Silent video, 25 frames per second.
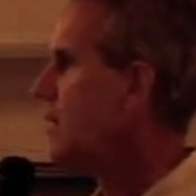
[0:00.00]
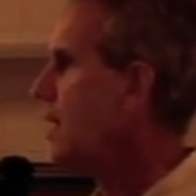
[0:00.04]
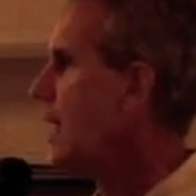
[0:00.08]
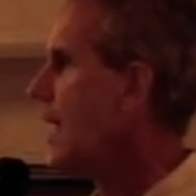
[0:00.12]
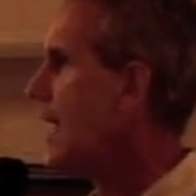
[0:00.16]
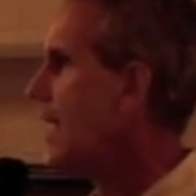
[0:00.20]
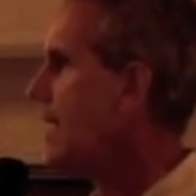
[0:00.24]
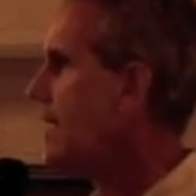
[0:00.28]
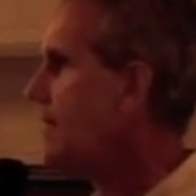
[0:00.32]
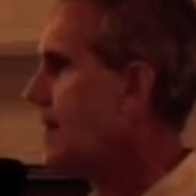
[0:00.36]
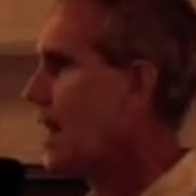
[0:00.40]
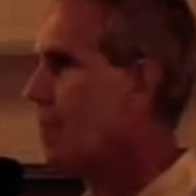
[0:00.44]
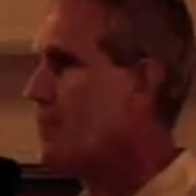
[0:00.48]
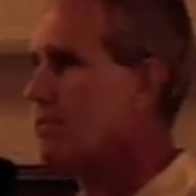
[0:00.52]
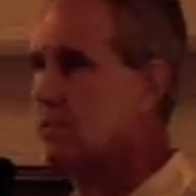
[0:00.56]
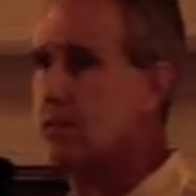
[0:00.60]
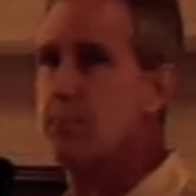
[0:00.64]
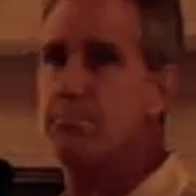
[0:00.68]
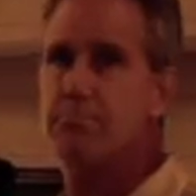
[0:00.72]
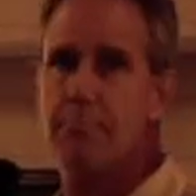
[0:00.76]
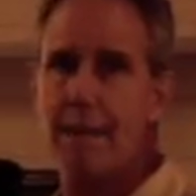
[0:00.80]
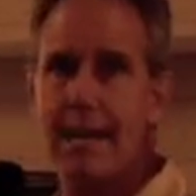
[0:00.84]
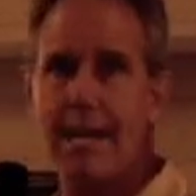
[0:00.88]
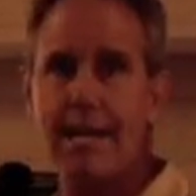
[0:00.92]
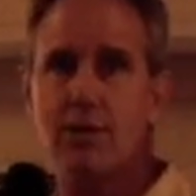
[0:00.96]
And that was a
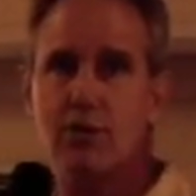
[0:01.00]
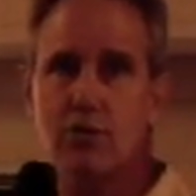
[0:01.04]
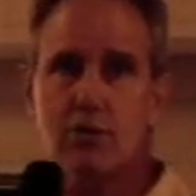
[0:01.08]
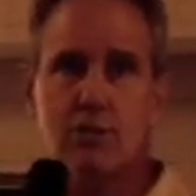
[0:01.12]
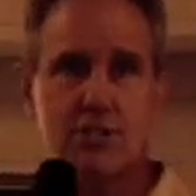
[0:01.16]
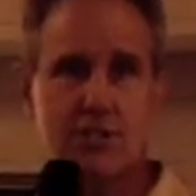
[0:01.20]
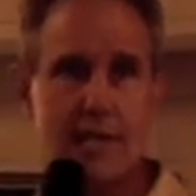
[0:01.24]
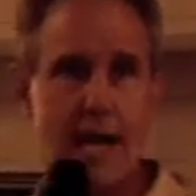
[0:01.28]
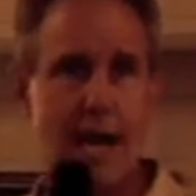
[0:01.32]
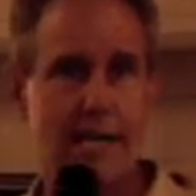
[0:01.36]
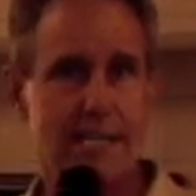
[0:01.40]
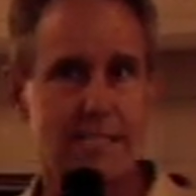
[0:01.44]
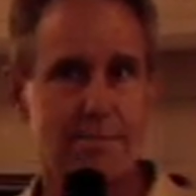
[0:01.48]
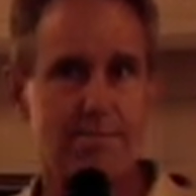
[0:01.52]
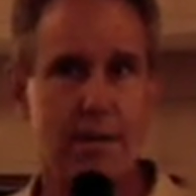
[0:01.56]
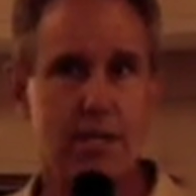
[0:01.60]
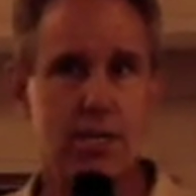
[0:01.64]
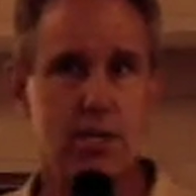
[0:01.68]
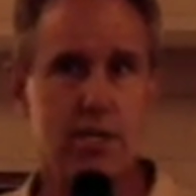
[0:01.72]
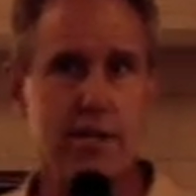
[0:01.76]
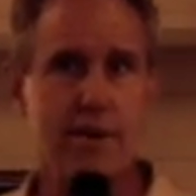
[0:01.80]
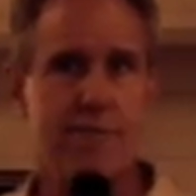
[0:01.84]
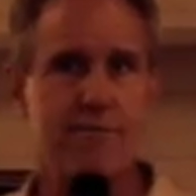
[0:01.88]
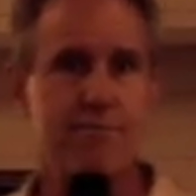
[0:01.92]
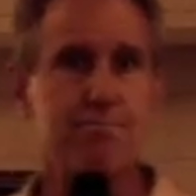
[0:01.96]
major seismic
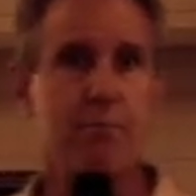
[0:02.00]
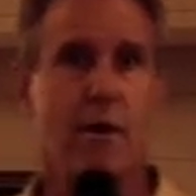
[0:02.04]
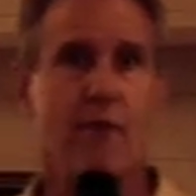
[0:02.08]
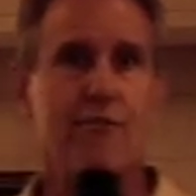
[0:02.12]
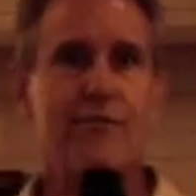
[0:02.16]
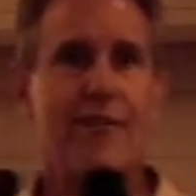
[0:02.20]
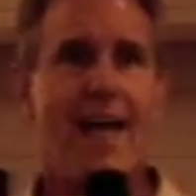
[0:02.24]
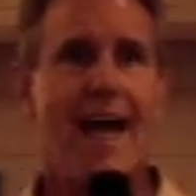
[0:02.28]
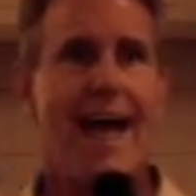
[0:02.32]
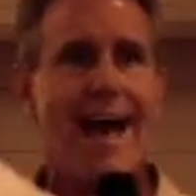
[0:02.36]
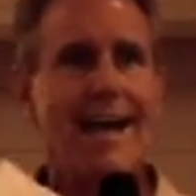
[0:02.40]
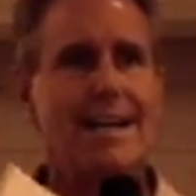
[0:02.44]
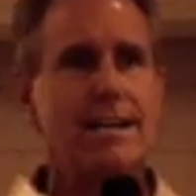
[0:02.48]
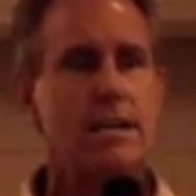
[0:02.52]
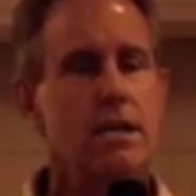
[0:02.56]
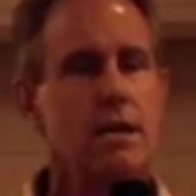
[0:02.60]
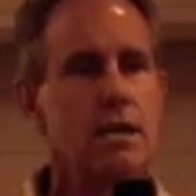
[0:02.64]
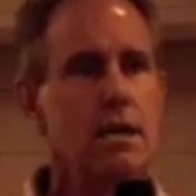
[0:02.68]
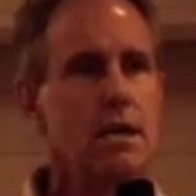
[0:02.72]
shift. But that